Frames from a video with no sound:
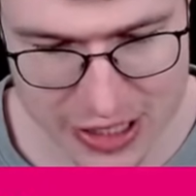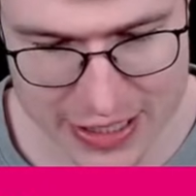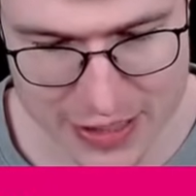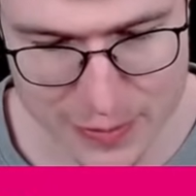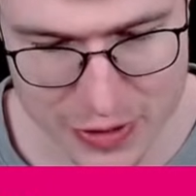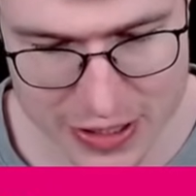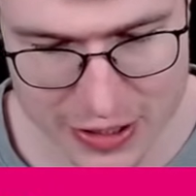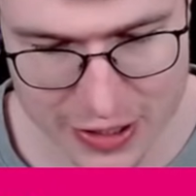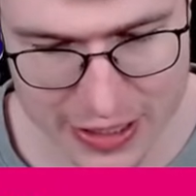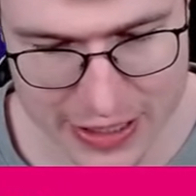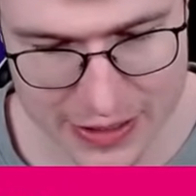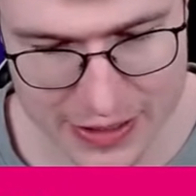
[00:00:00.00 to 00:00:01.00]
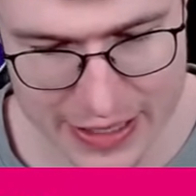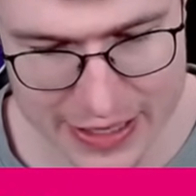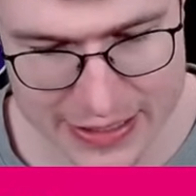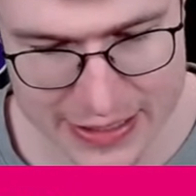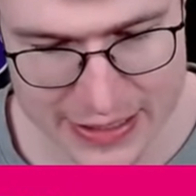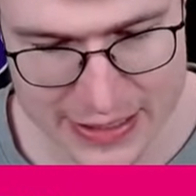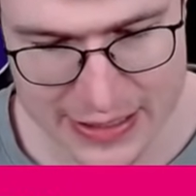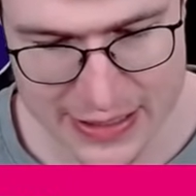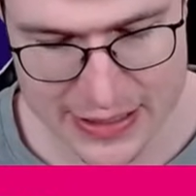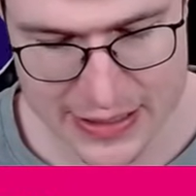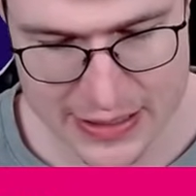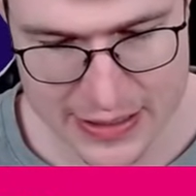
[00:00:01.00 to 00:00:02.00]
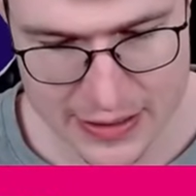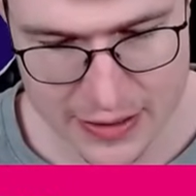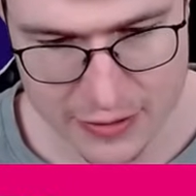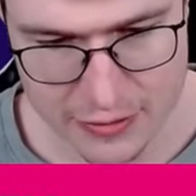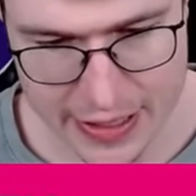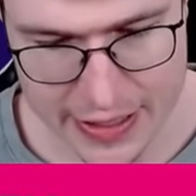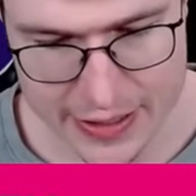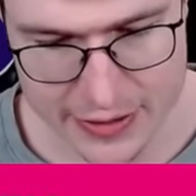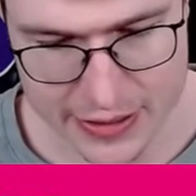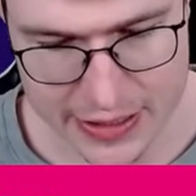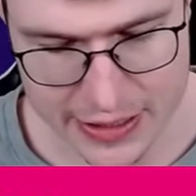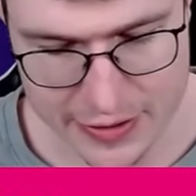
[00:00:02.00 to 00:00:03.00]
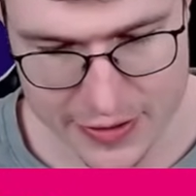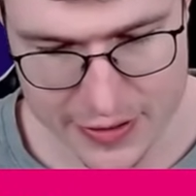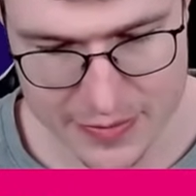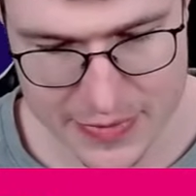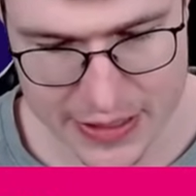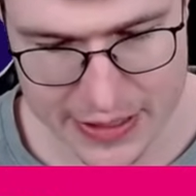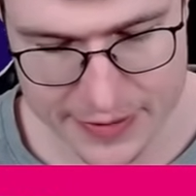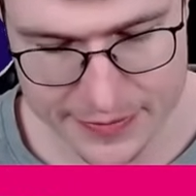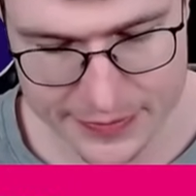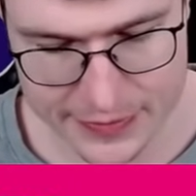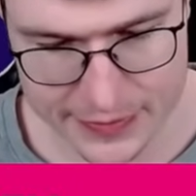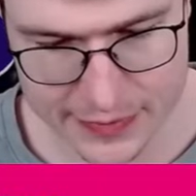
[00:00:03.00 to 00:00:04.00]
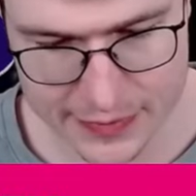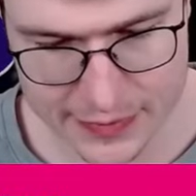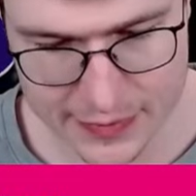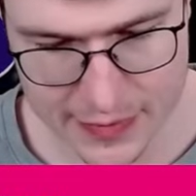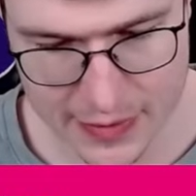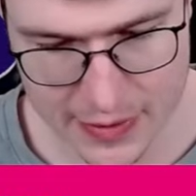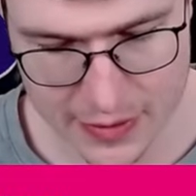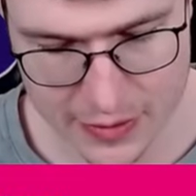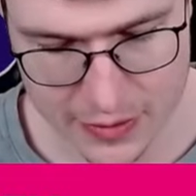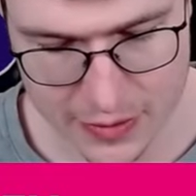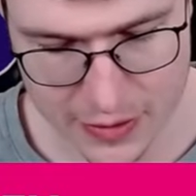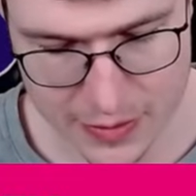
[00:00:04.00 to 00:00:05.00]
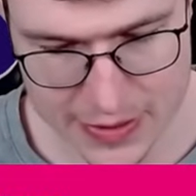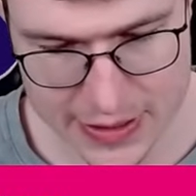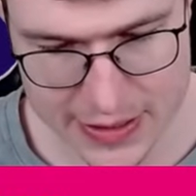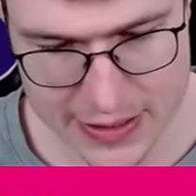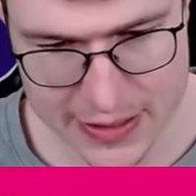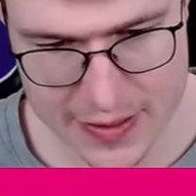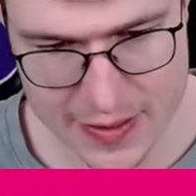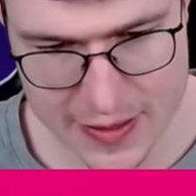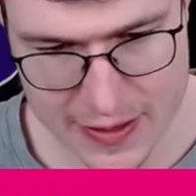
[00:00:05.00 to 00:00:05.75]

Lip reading: Ice Spirit is gonna kill that. Great. Okay, using my Goblins.